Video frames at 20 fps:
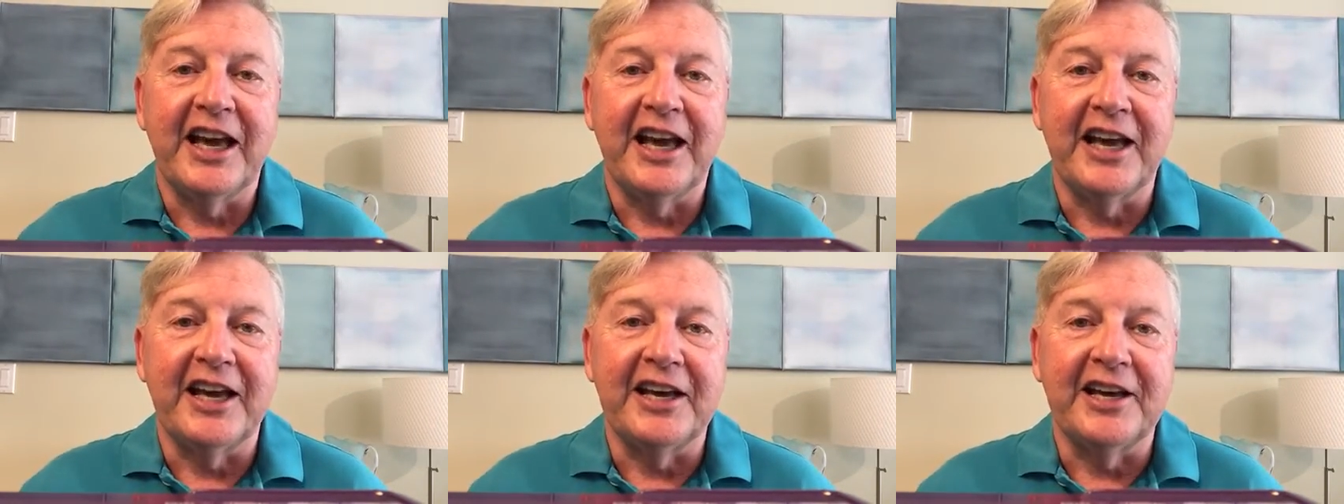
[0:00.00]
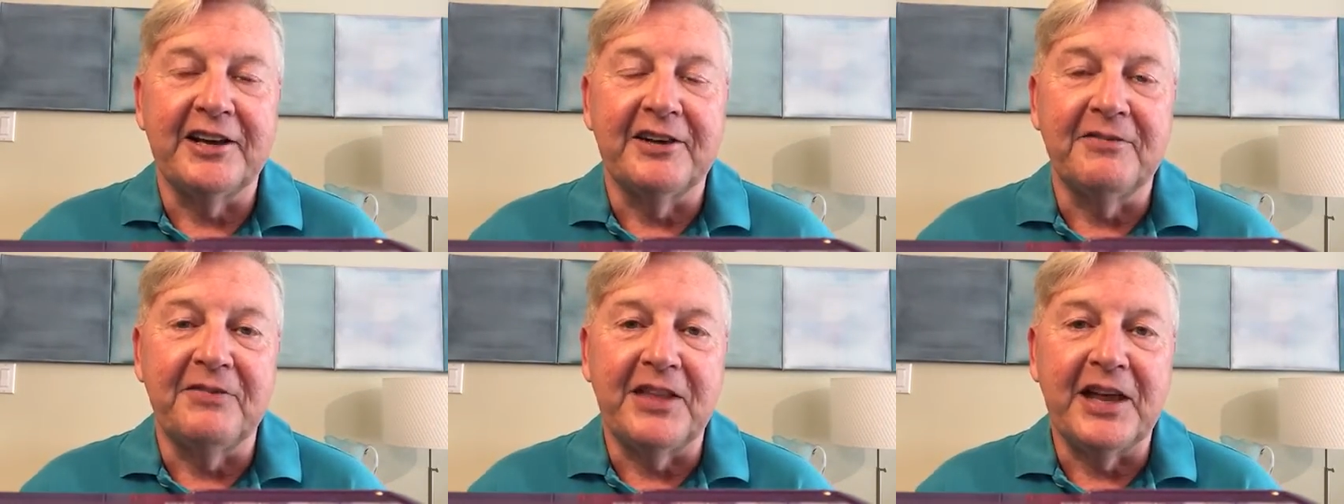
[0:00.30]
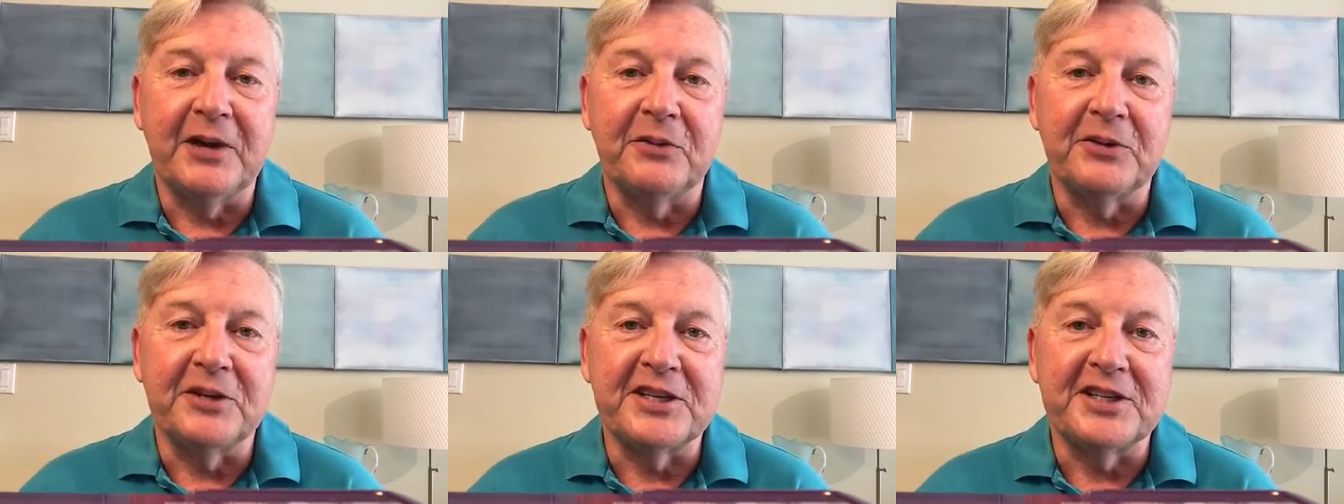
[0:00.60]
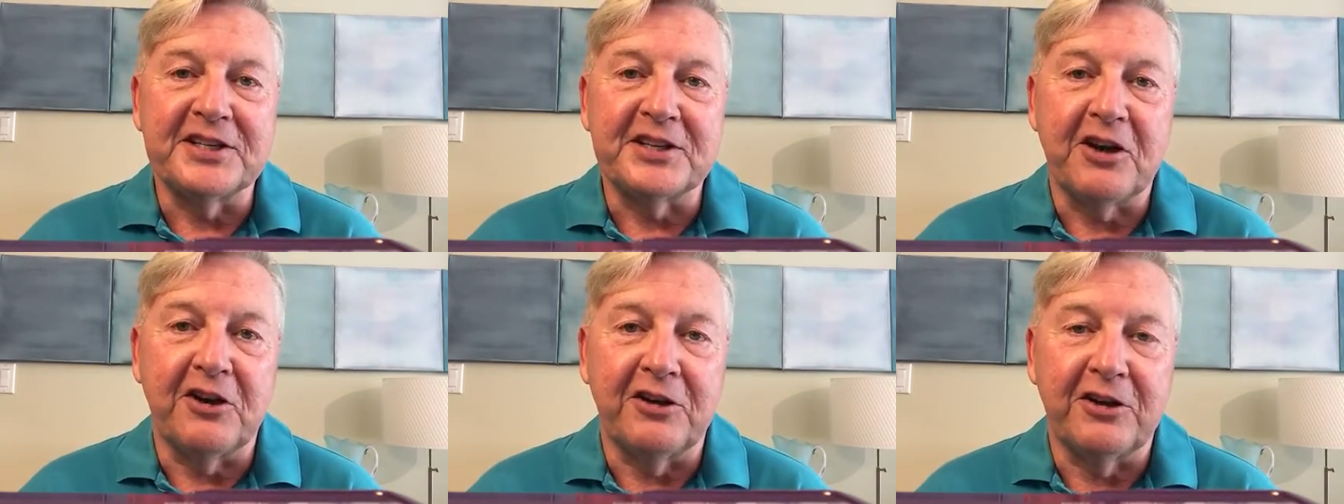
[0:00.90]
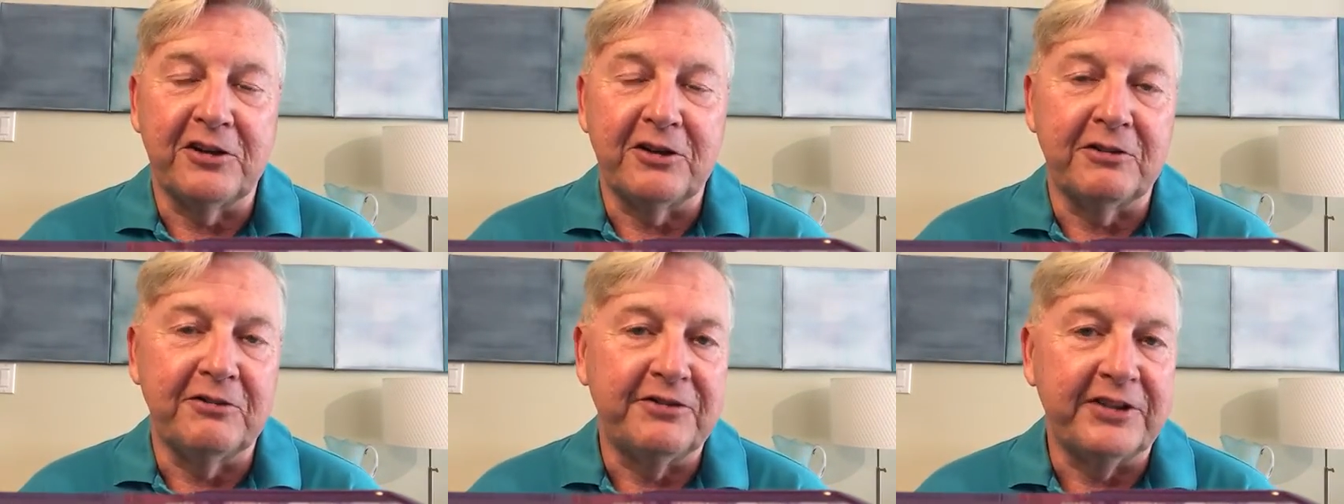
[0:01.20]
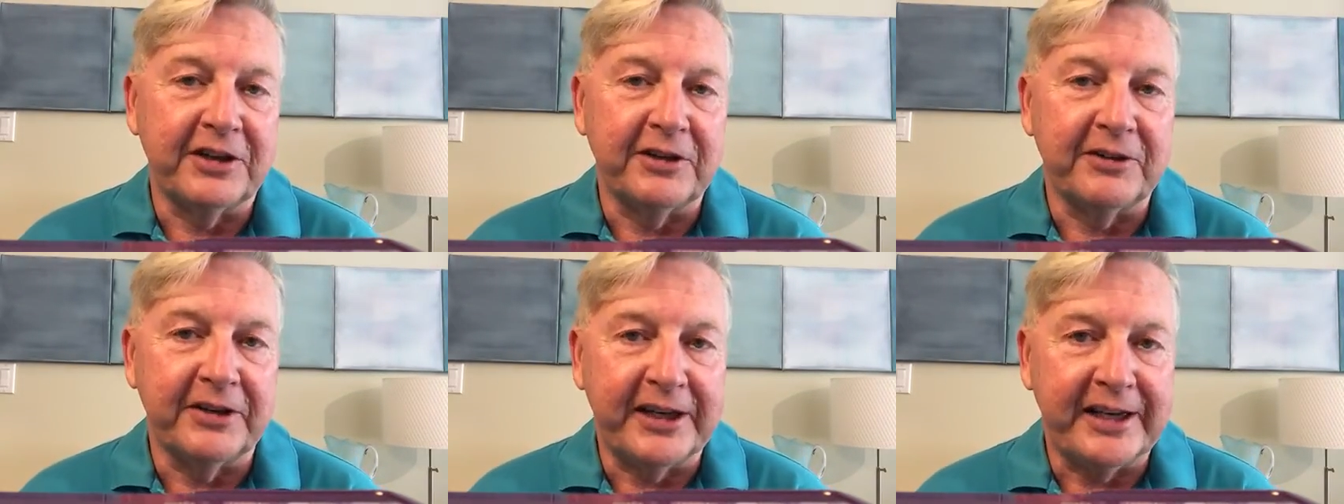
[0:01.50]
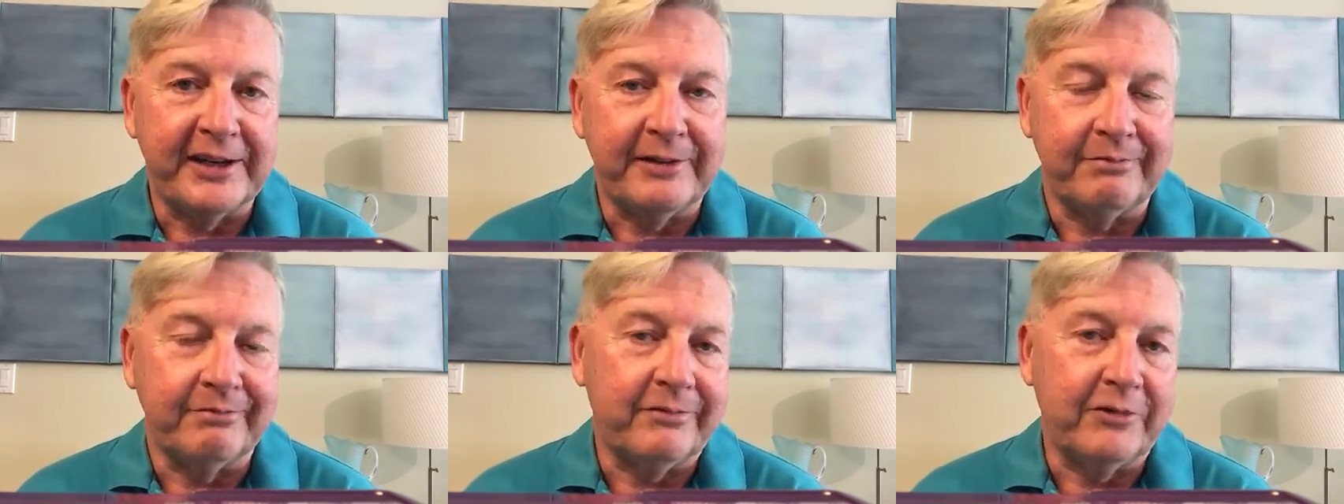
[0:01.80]
that was all
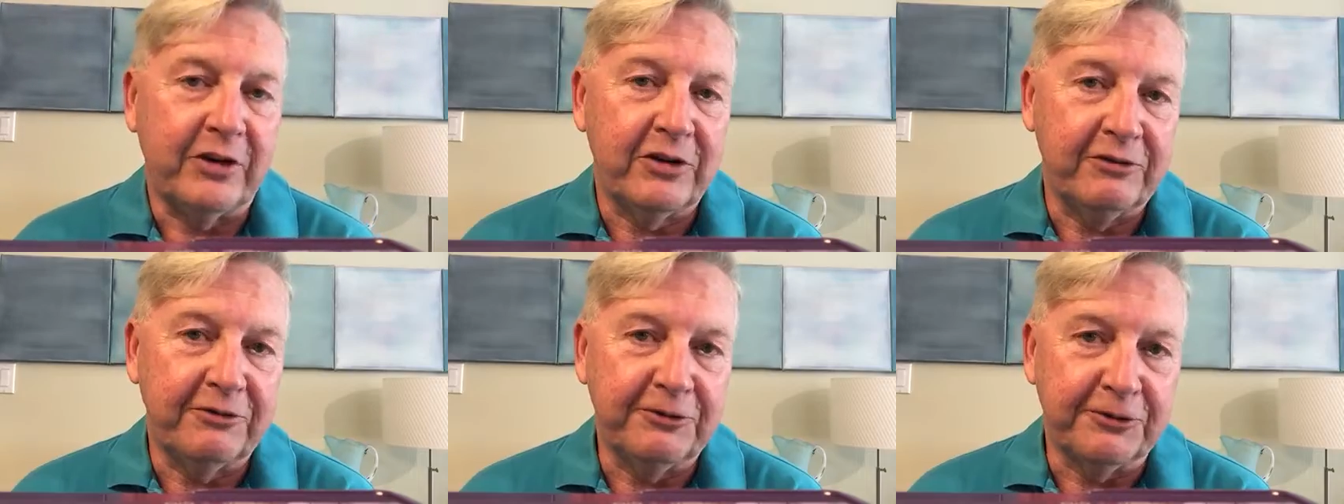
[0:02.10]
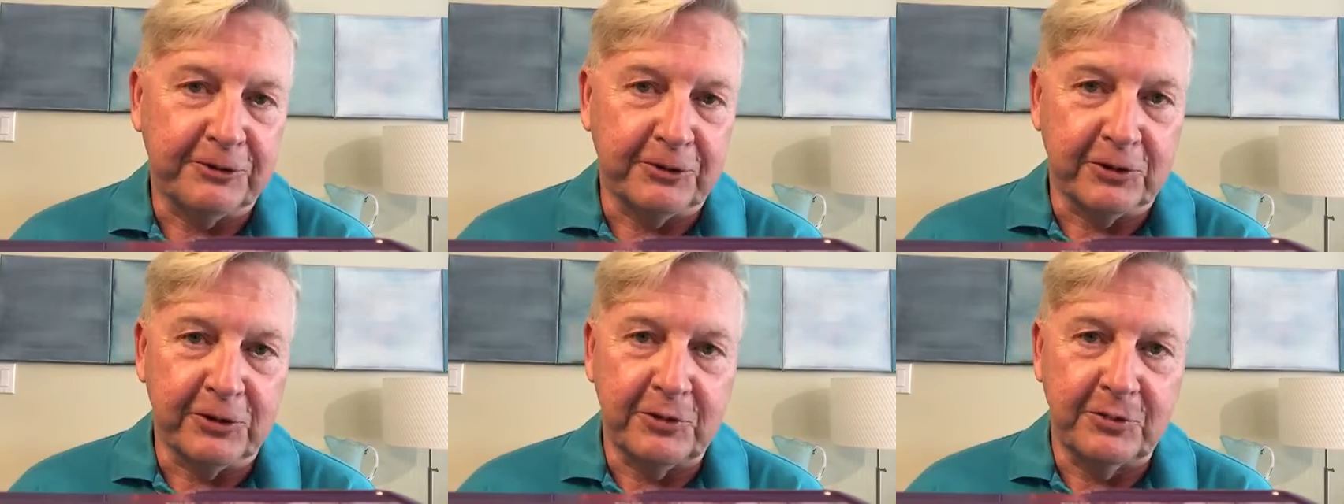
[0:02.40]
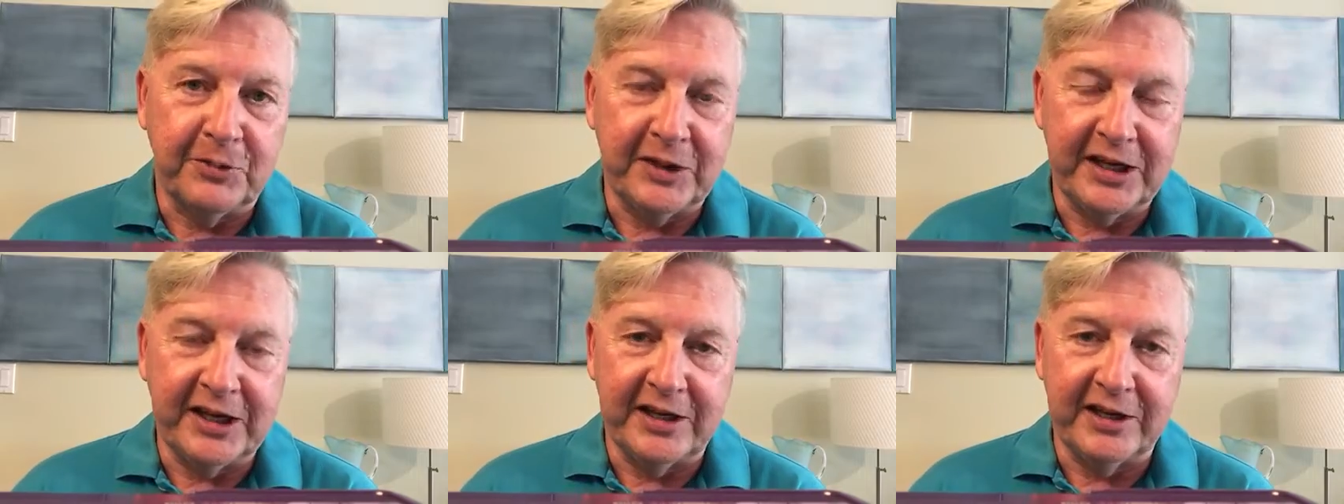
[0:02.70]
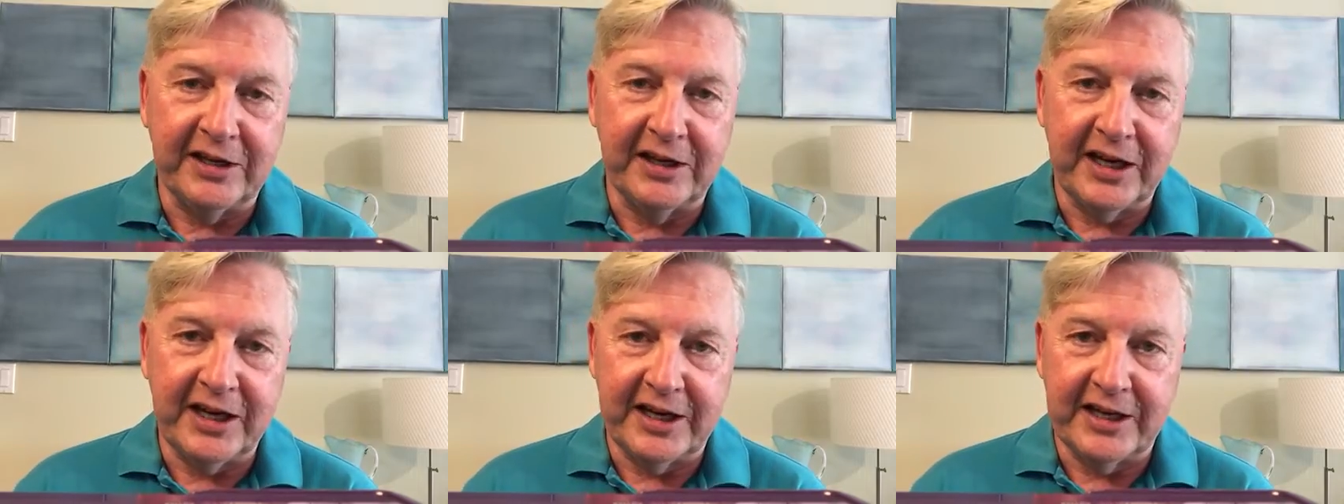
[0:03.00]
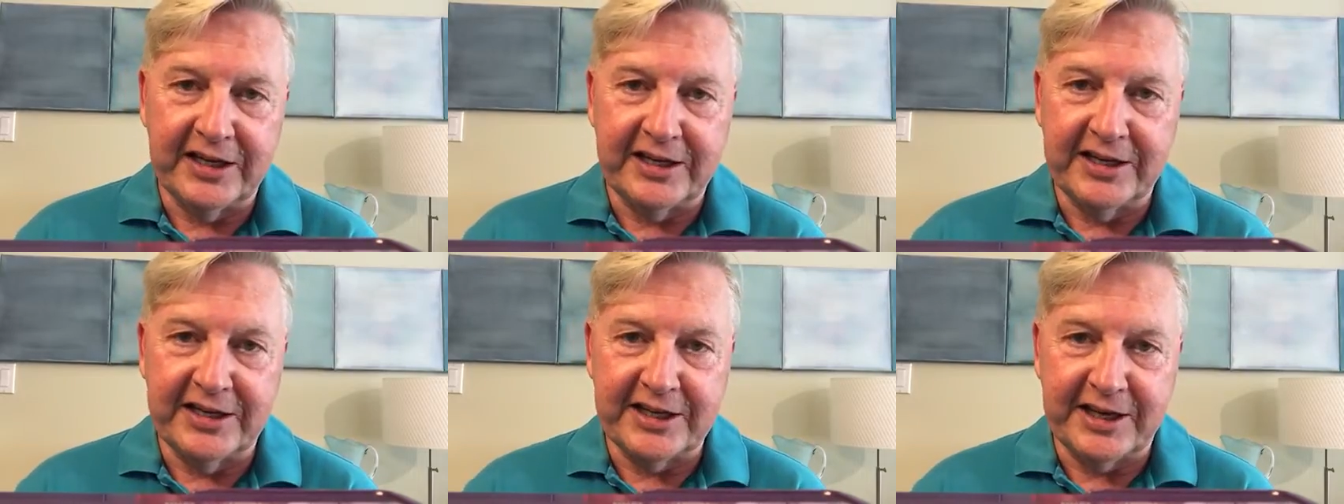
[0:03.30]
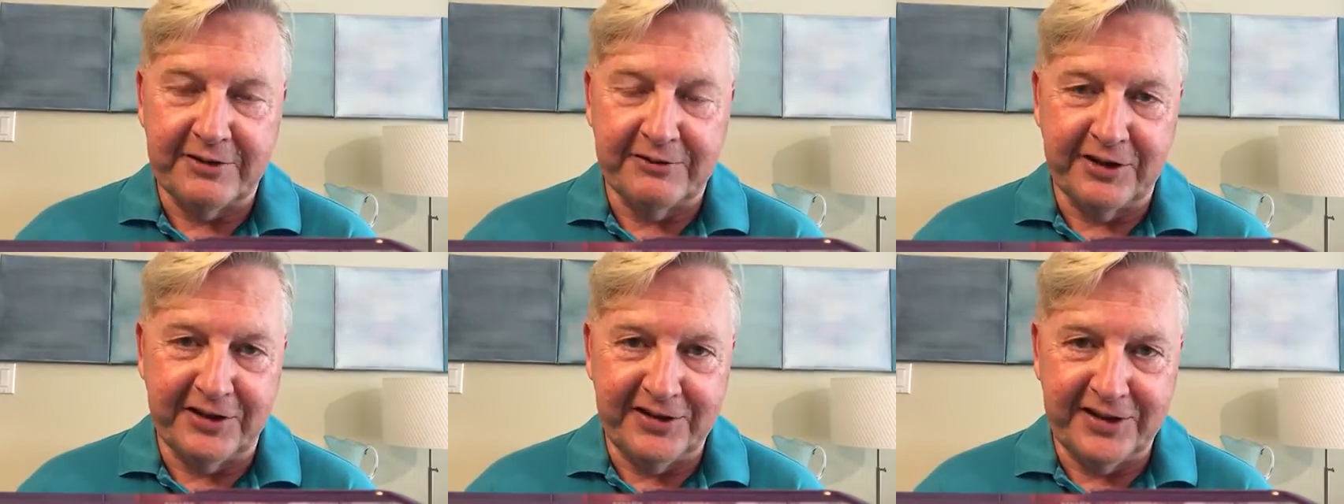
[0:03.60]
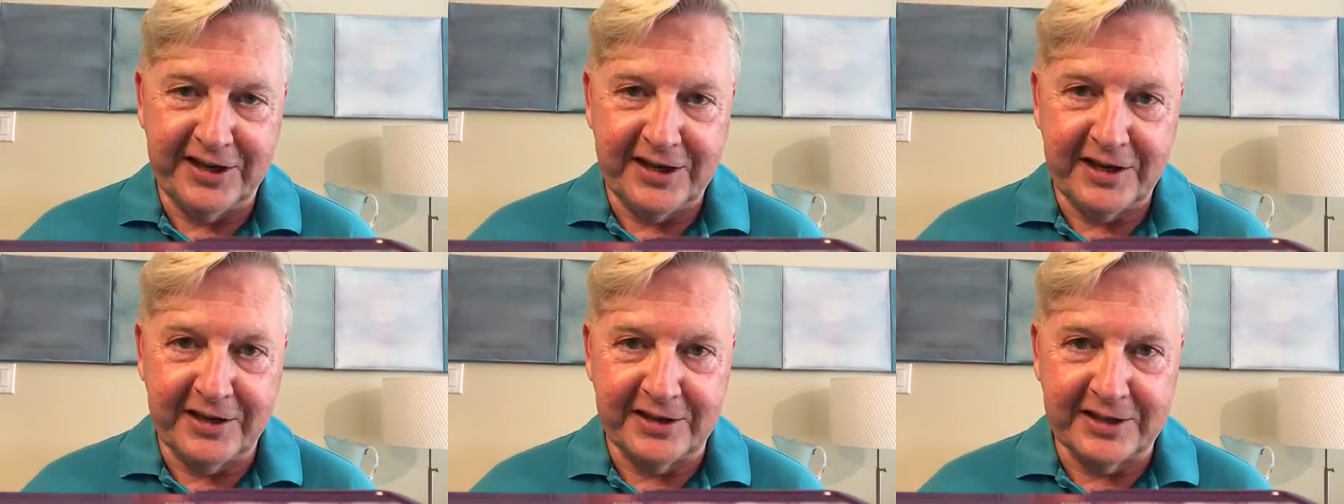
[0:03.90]
very confirming and
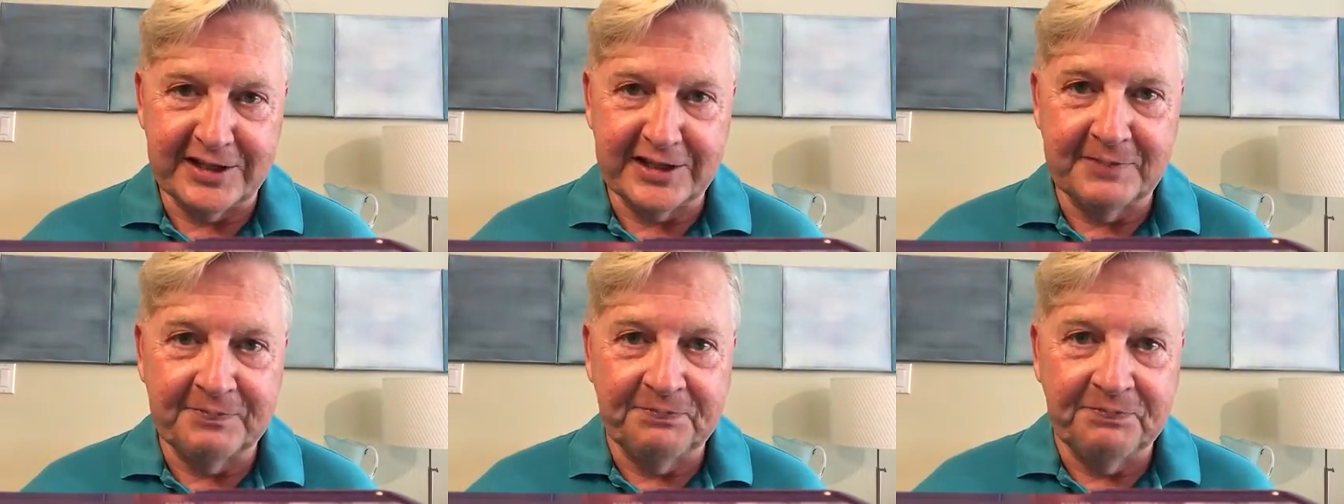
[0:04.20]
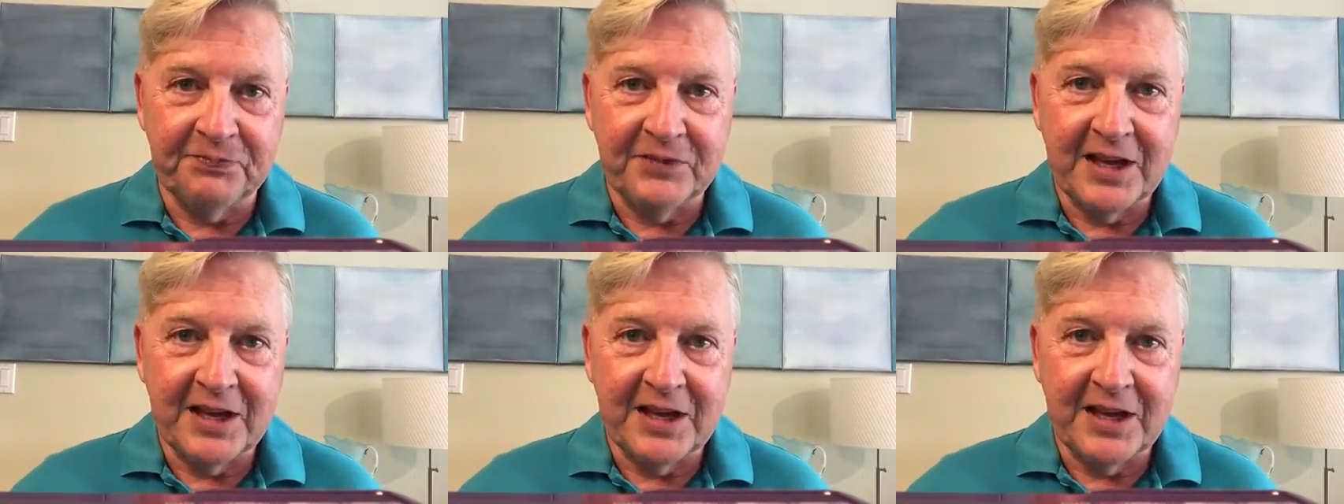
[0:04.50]
everything else.